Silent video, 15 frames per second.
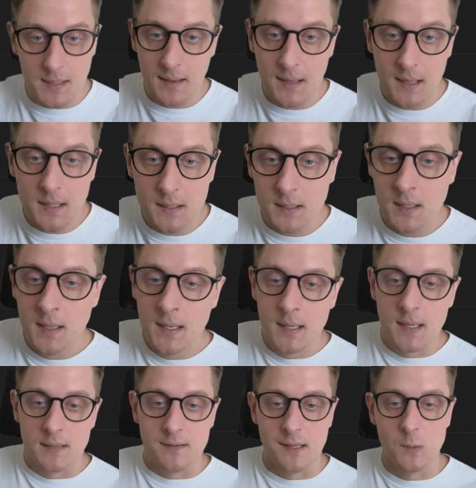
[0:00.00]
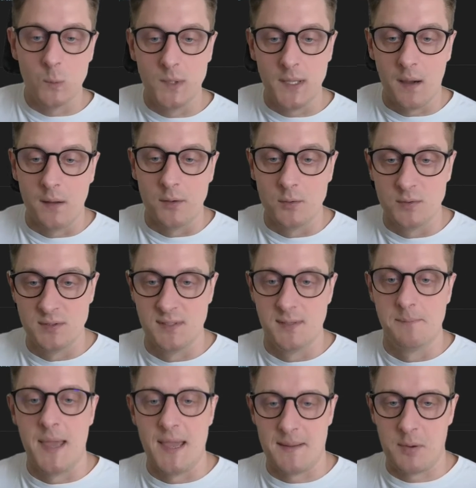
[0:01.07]
And then we are
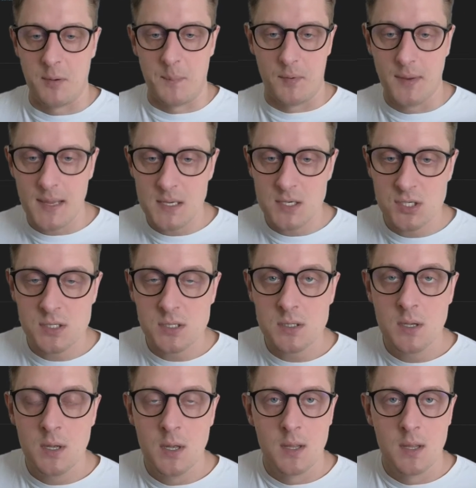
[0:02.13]
using backpropagation.